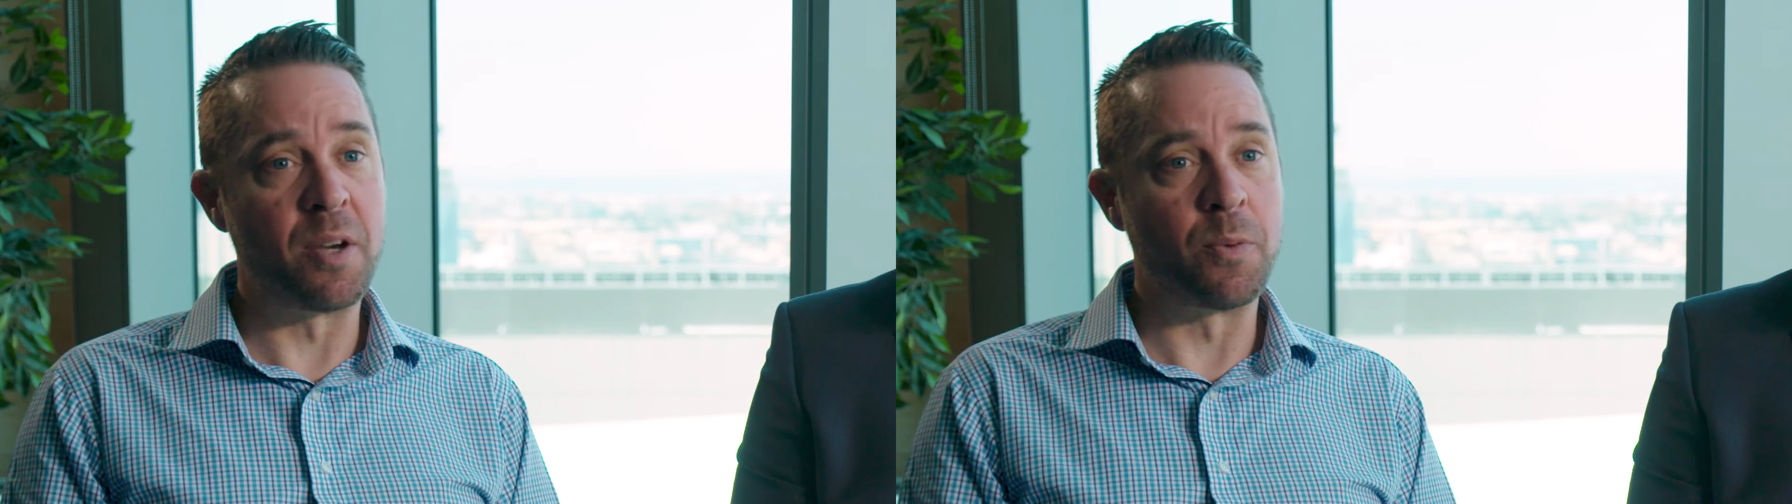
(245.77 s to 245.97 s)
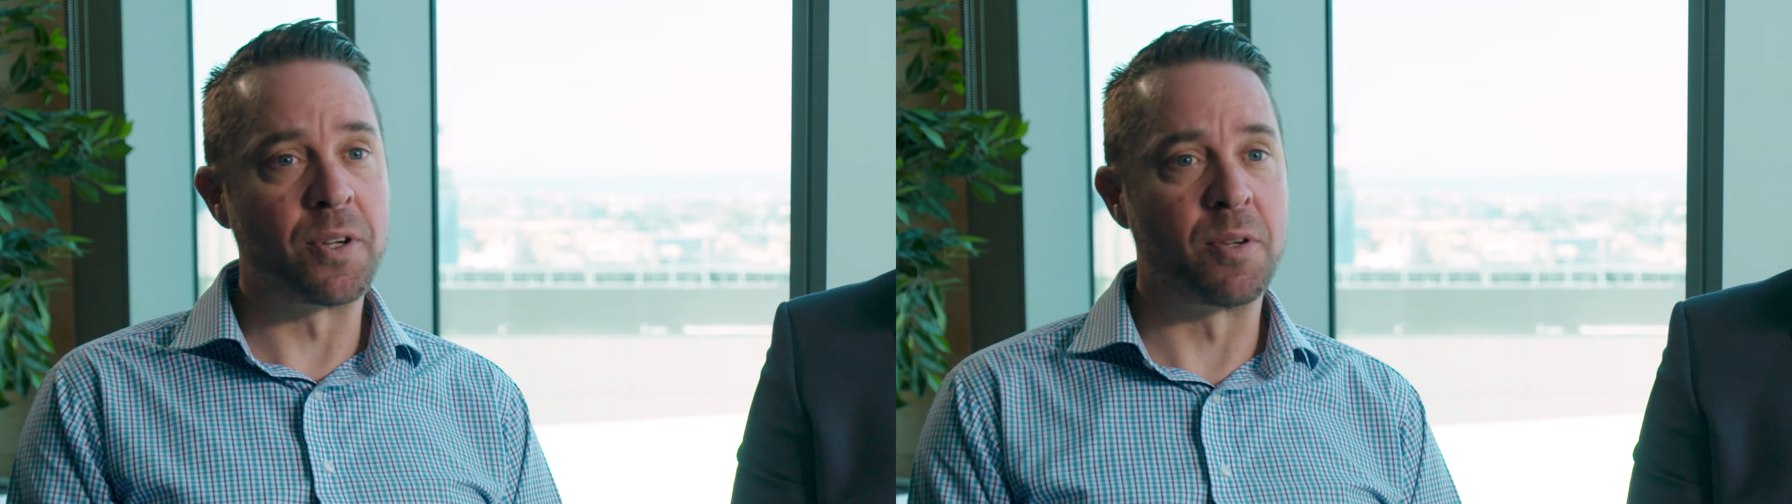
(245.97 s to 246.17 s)
in
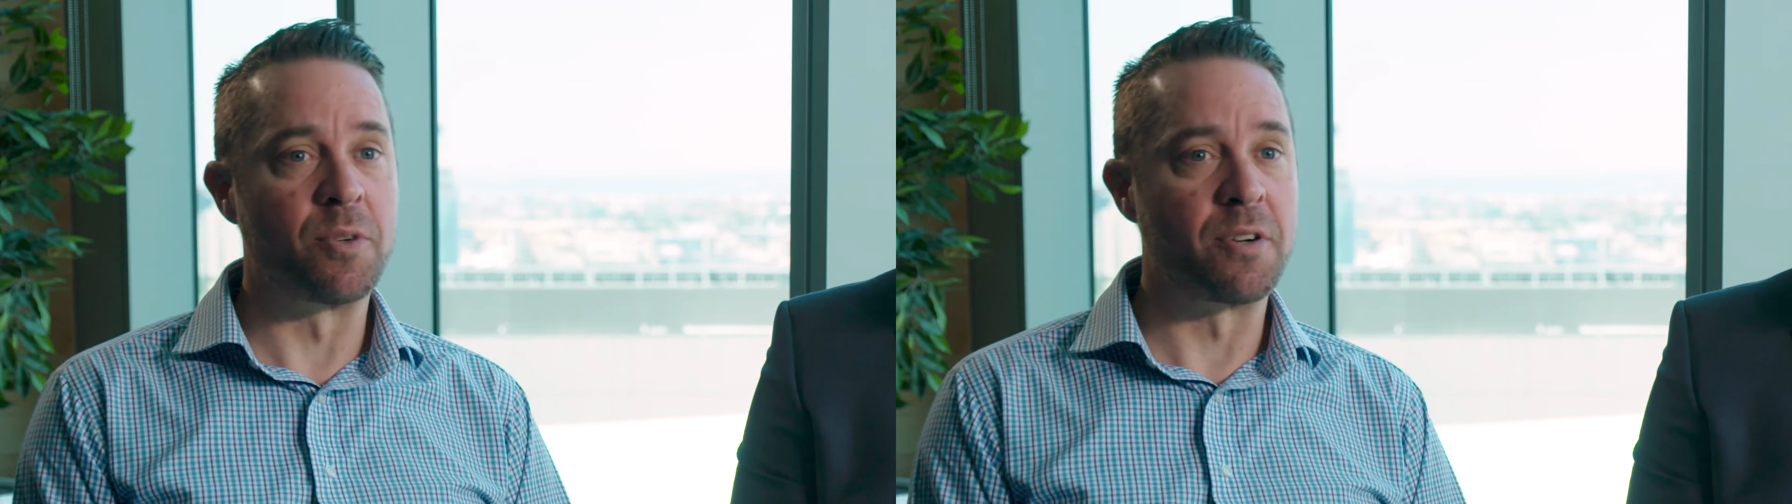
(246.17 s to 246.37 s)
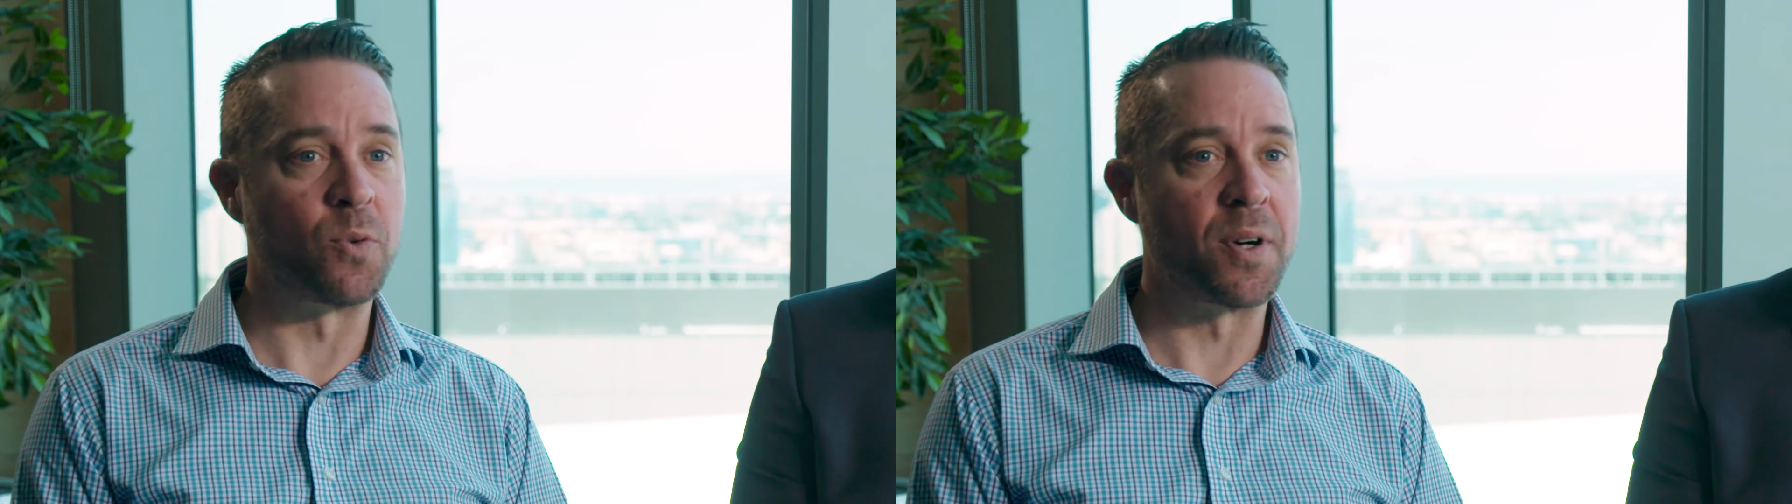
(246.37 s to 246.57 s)
network
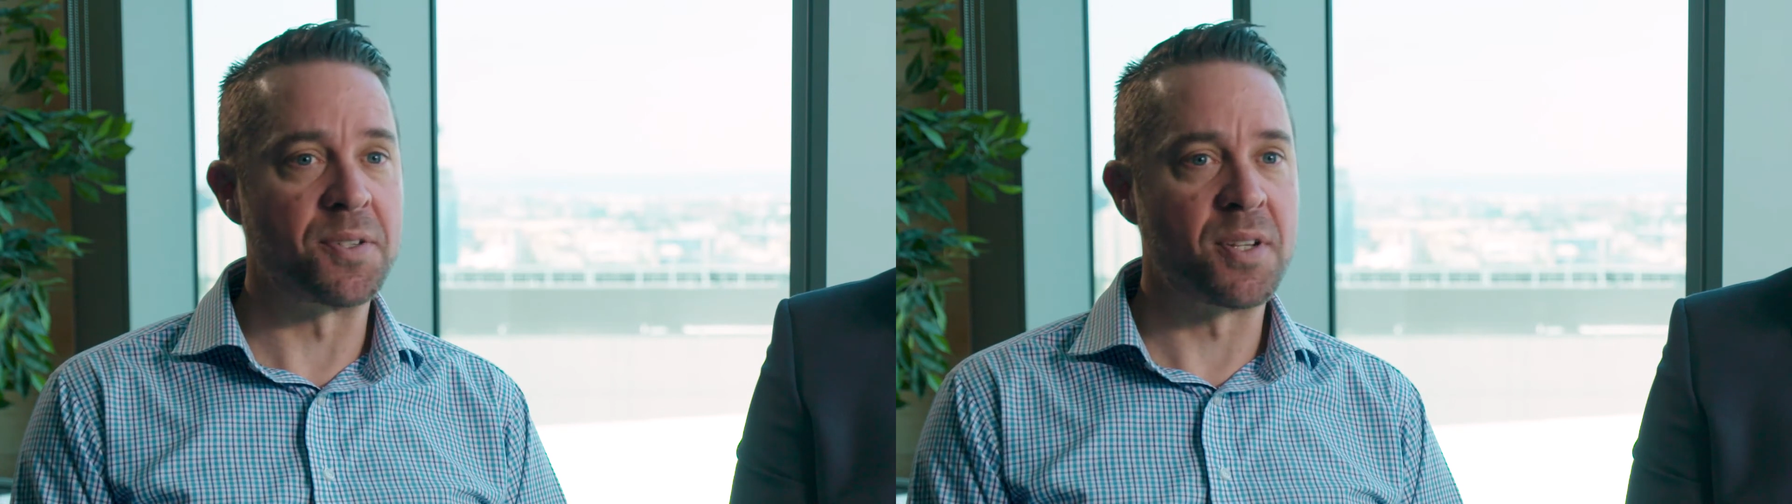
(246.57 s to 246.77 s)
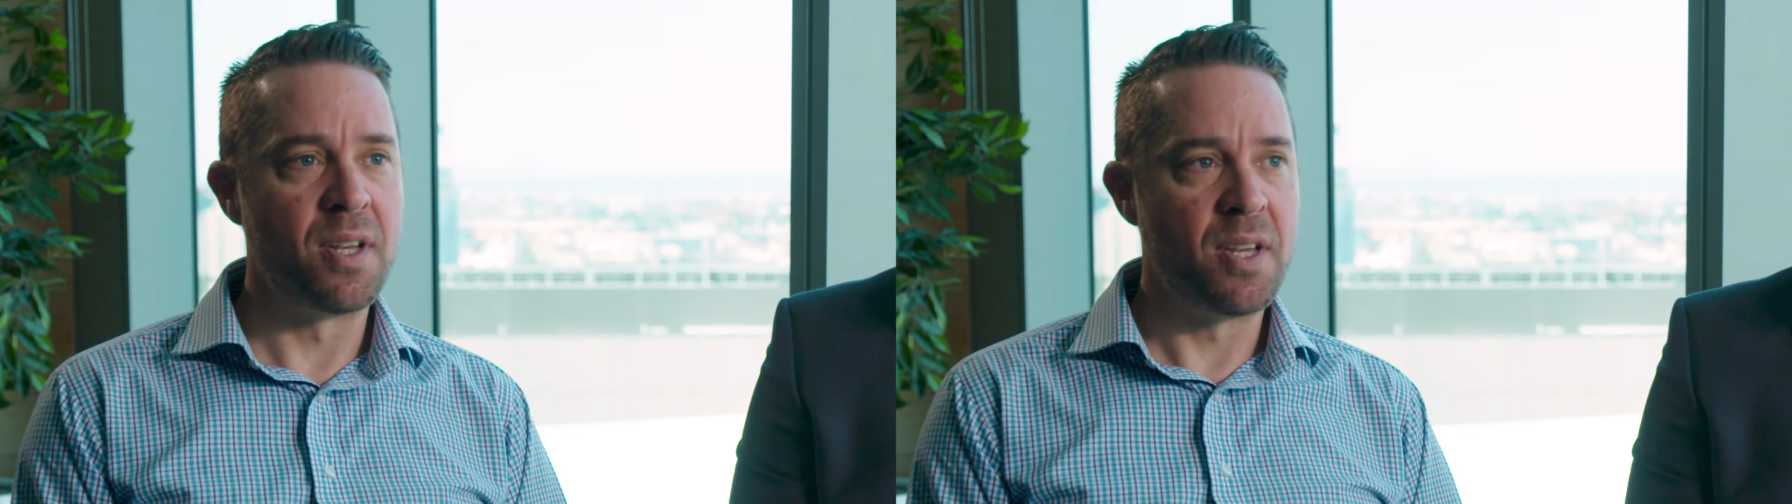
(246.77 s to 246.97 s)
and whatever
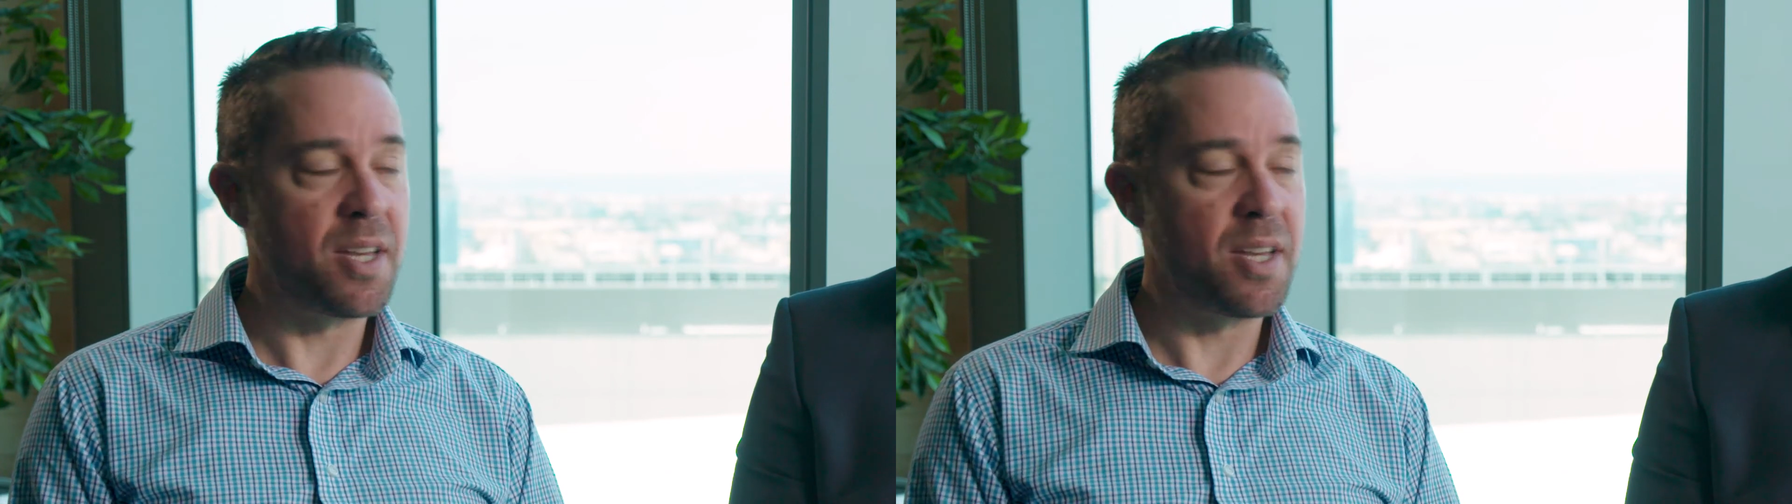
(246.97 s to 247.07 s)
else,